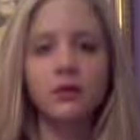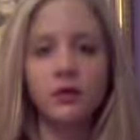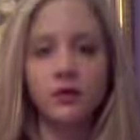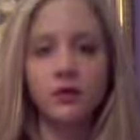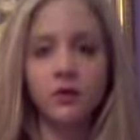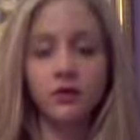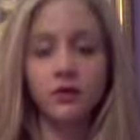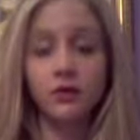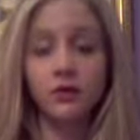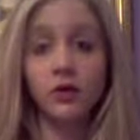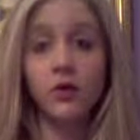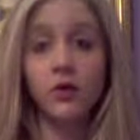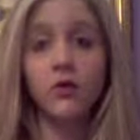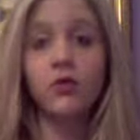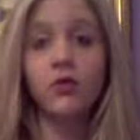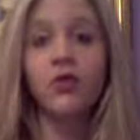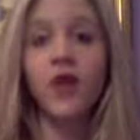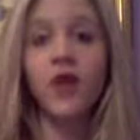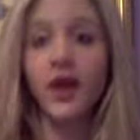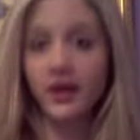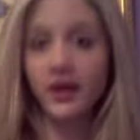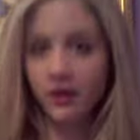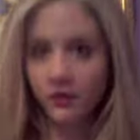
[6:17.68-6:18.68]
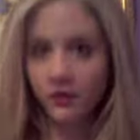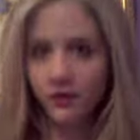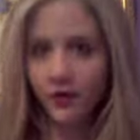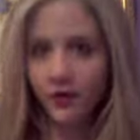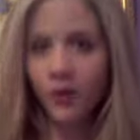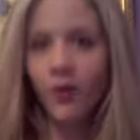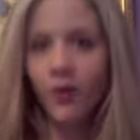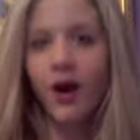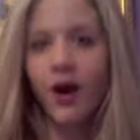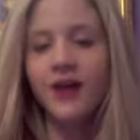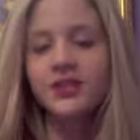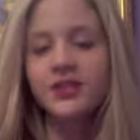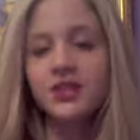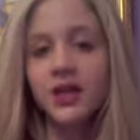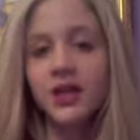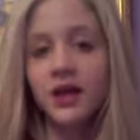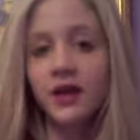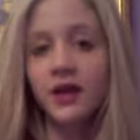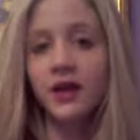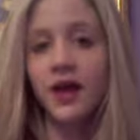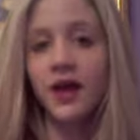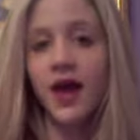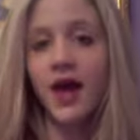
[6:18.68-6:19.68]
so thank you for
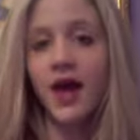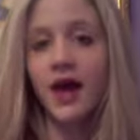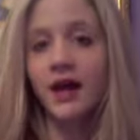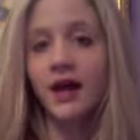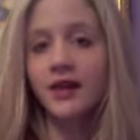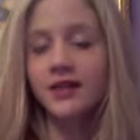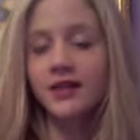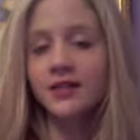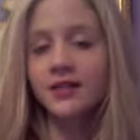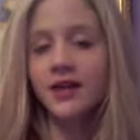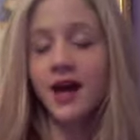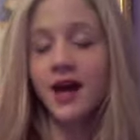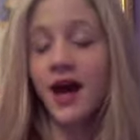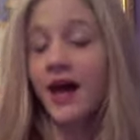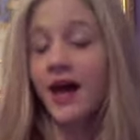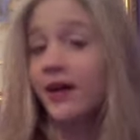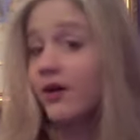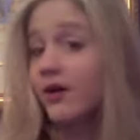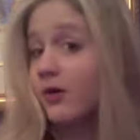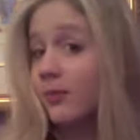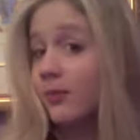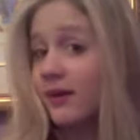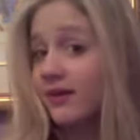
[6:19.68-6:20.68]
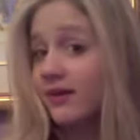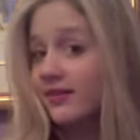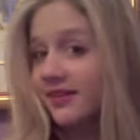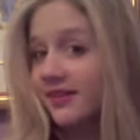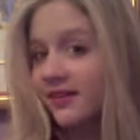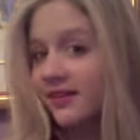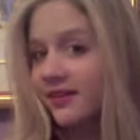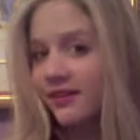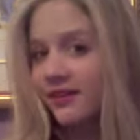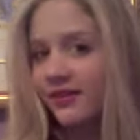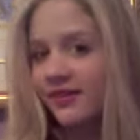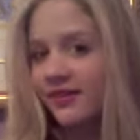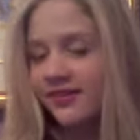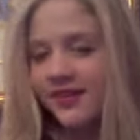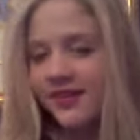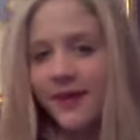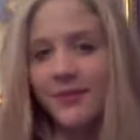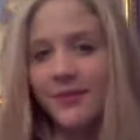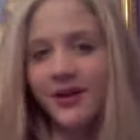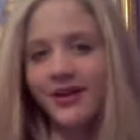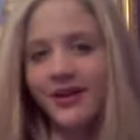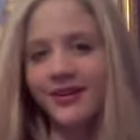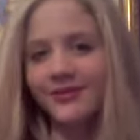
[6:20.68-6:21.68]
watching and I hope I see you this
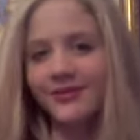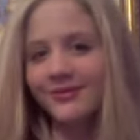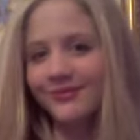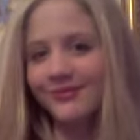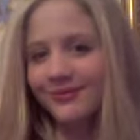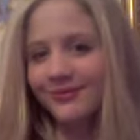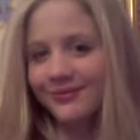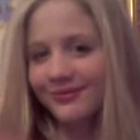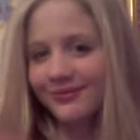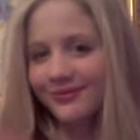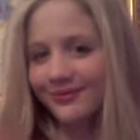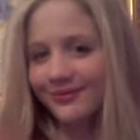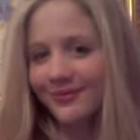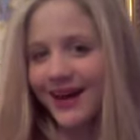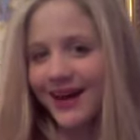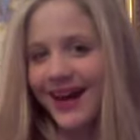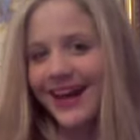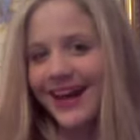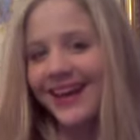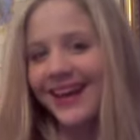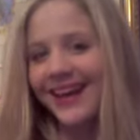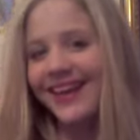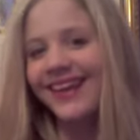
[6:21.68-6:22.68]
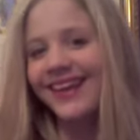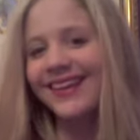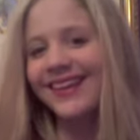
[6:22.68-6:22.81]
summer. Bye.